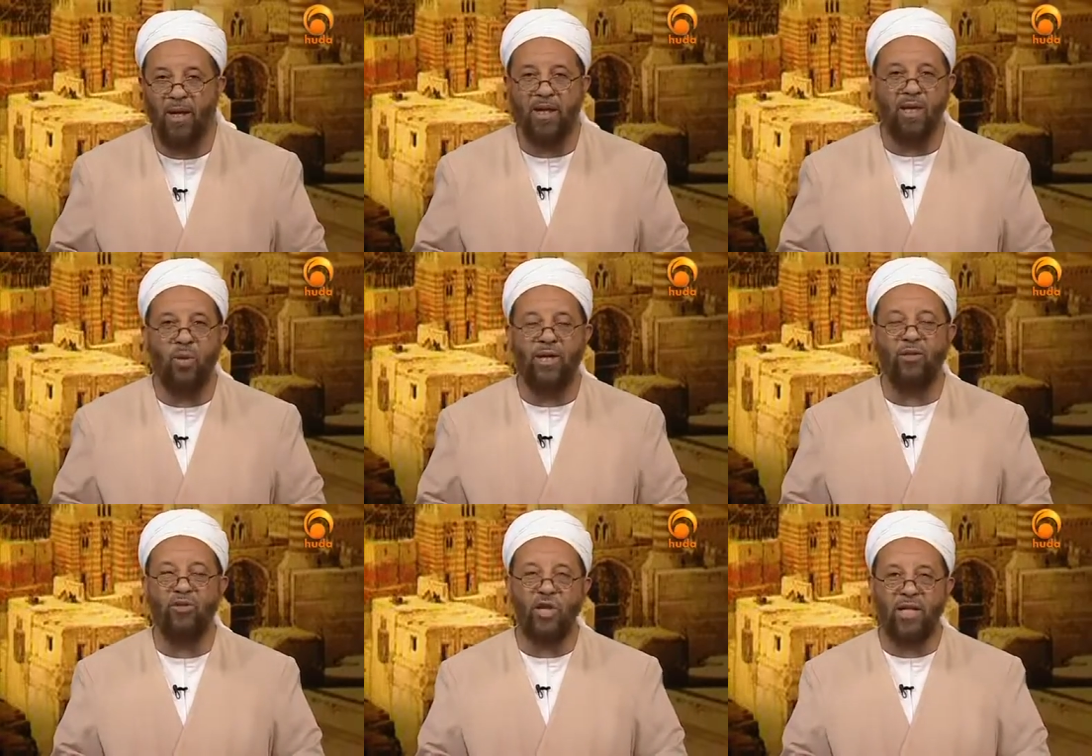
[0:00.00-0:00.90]
He went
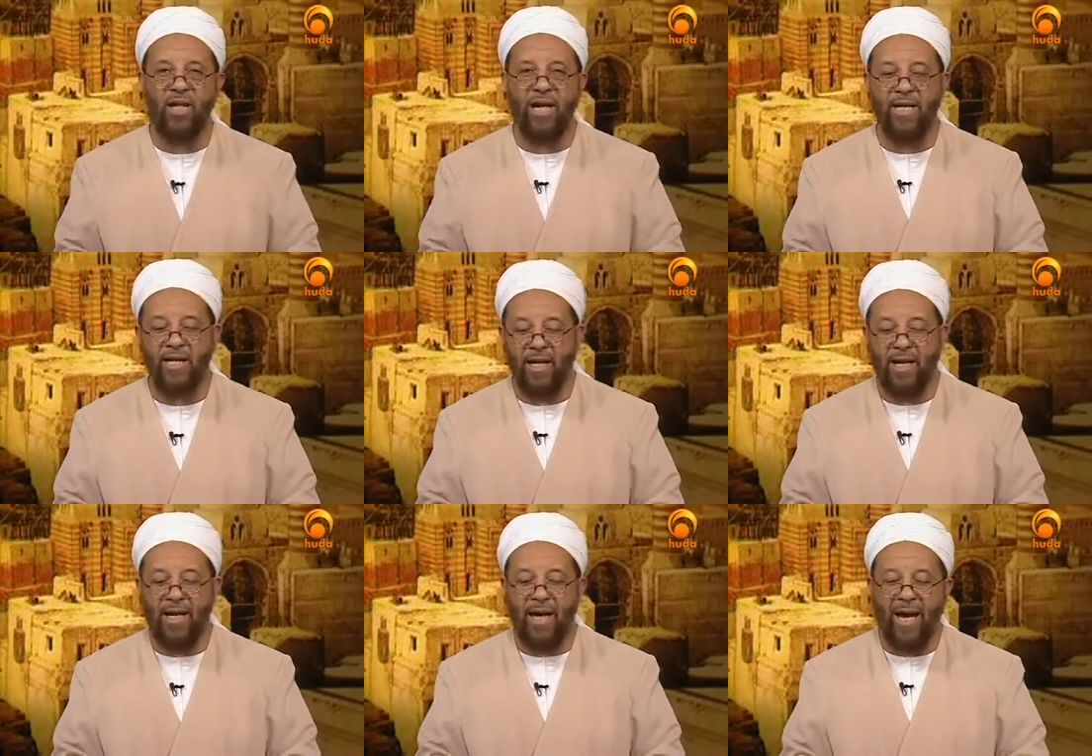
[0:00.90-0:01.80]
to Jenne
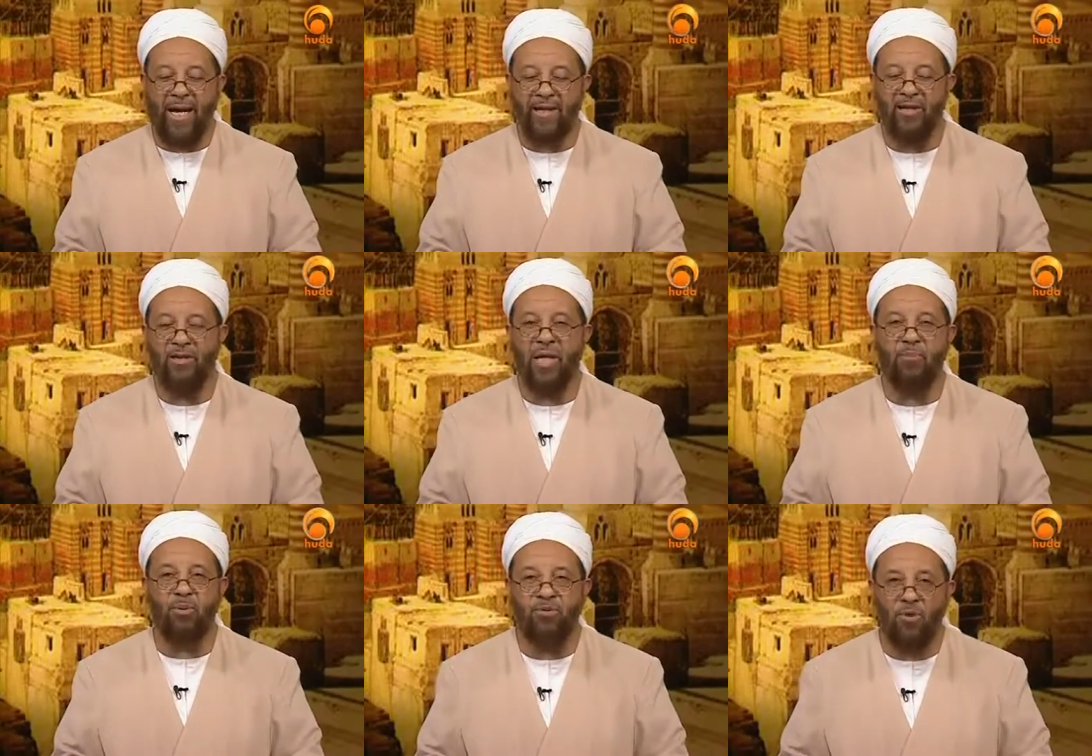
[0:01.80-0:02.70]
and they
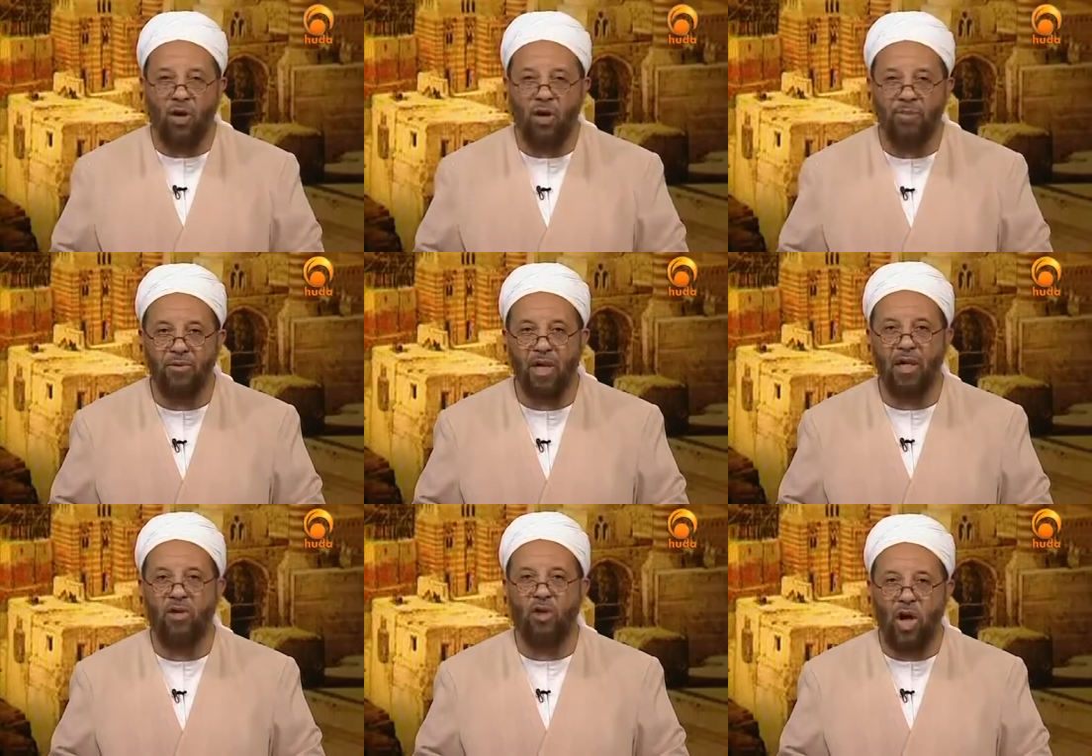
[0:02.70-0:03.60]
performed
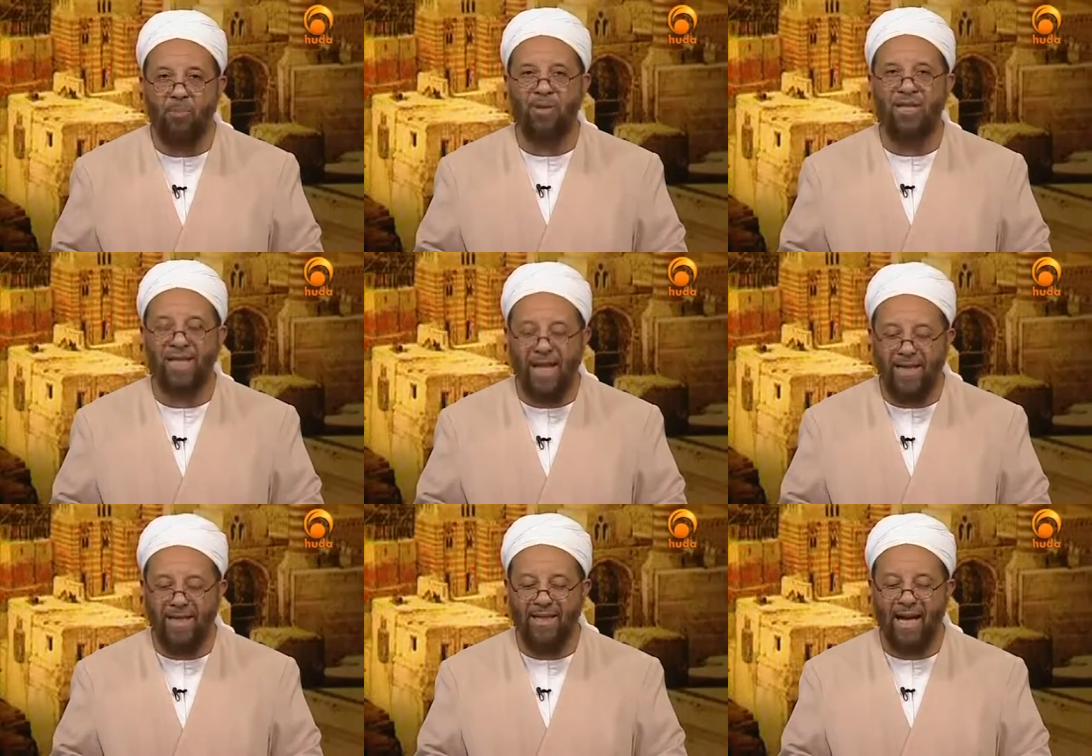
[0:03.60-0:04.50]
a
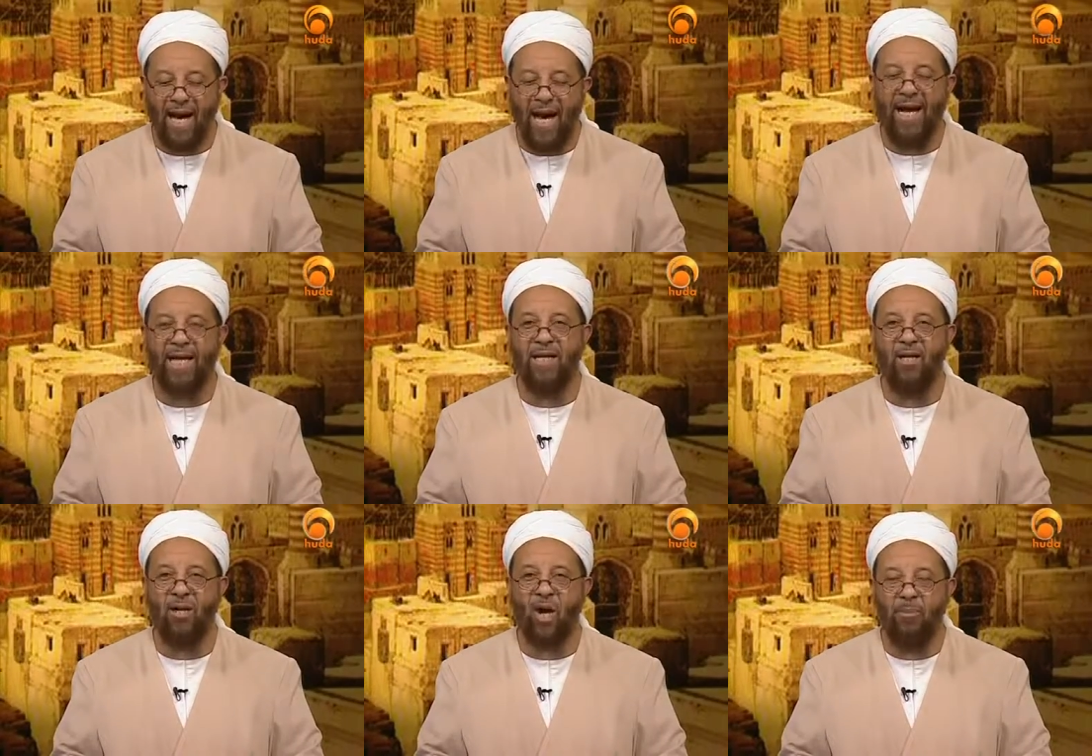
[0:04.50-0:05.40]
complicated eye
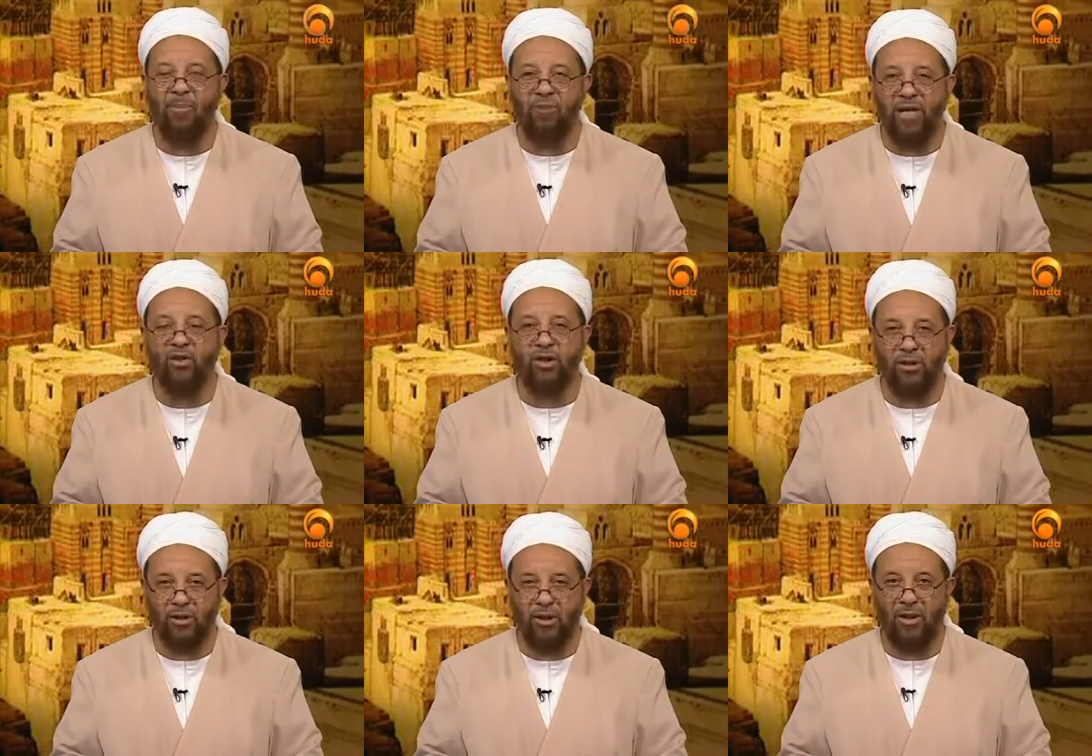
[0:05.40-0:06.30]
operation,
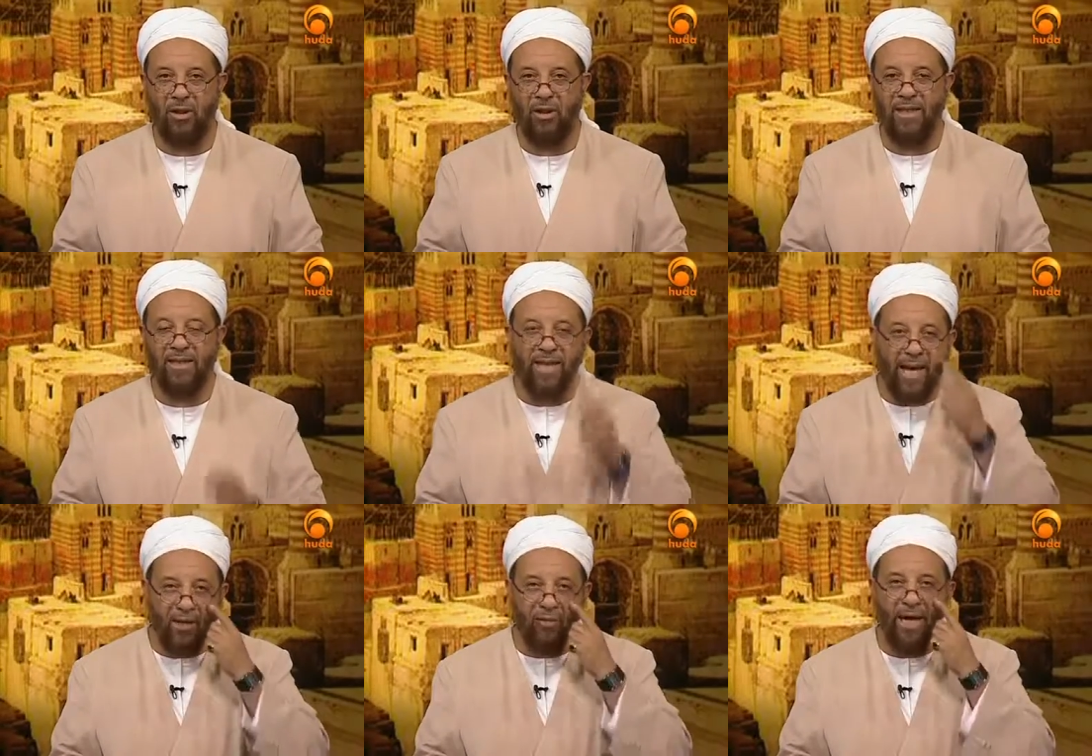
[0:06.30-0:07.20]
his
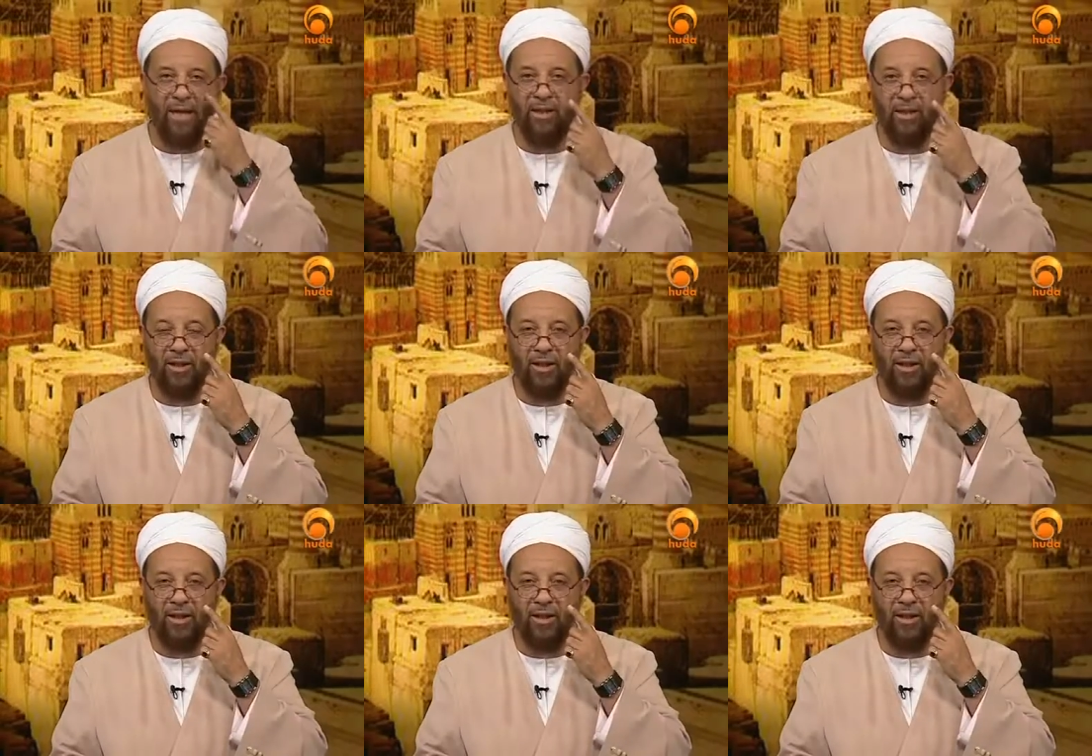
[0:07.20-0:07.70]
cataract.